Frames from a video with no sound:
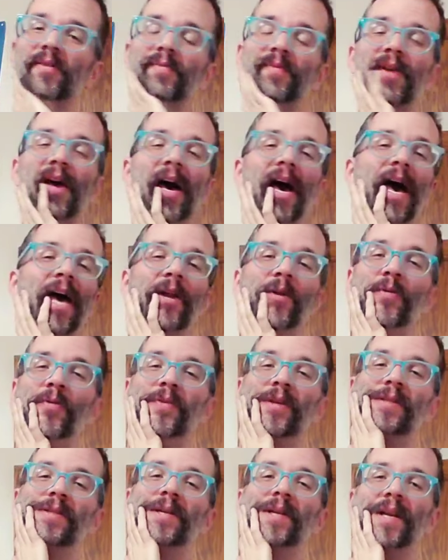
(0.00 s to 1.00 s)
it. I
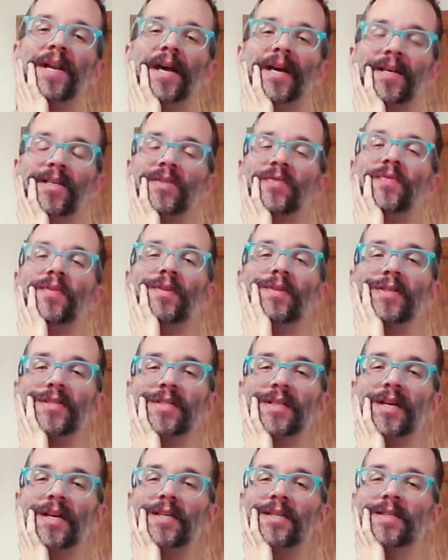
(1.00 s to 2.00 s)
don't think the necks feel
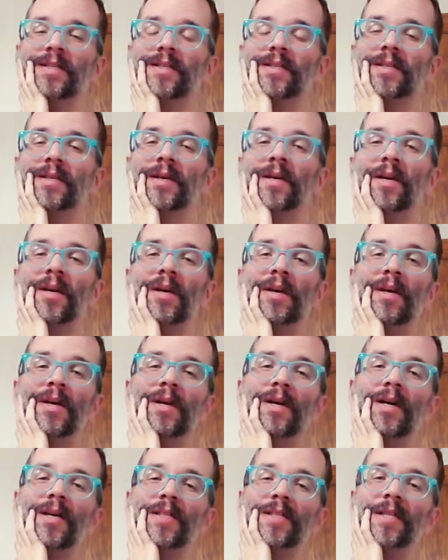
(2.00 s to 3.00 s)
as nice
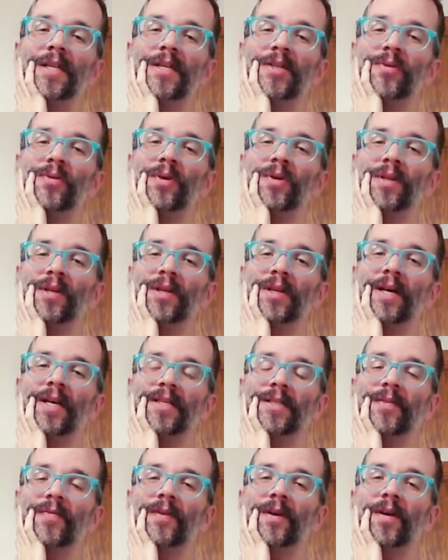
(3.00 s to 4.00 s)
as they do on the
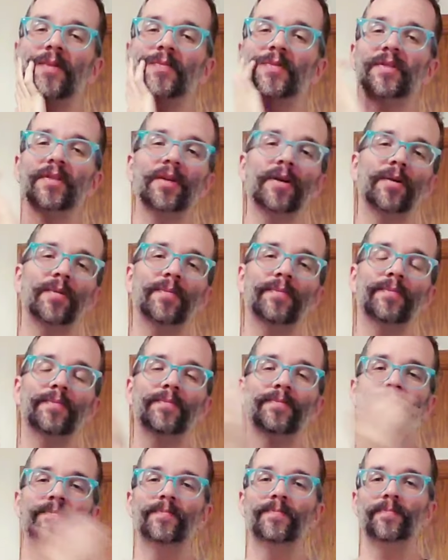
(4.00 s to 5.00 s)
classic vibes.
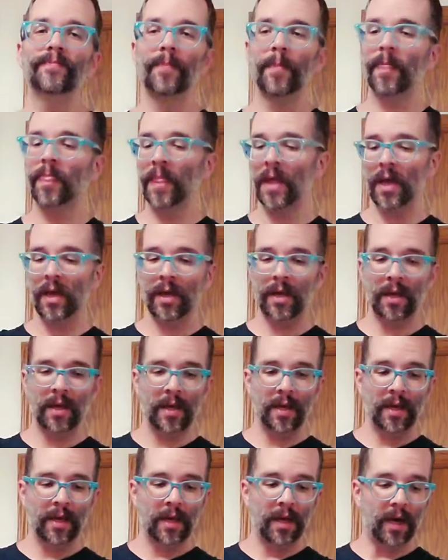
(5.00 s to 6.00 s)
So,
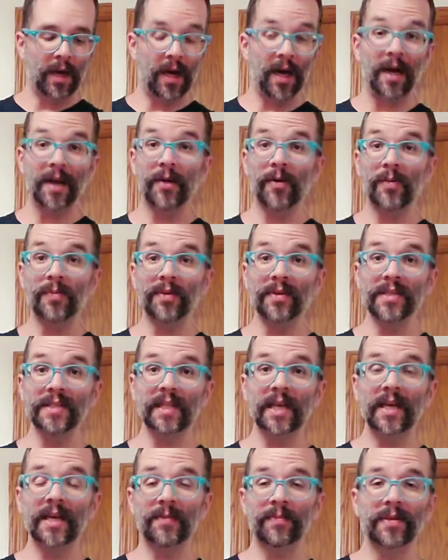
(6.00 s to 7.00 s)
anyway, please
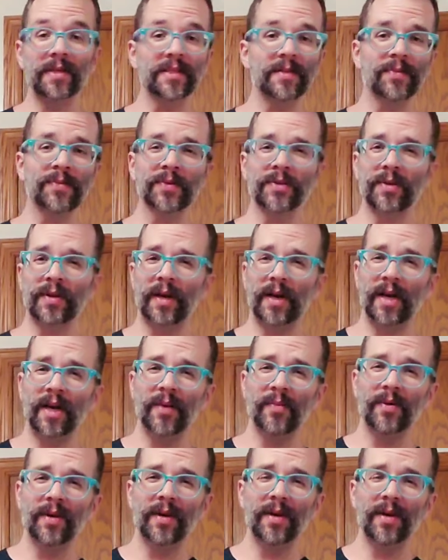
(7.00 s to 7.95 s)
like, please subscribe.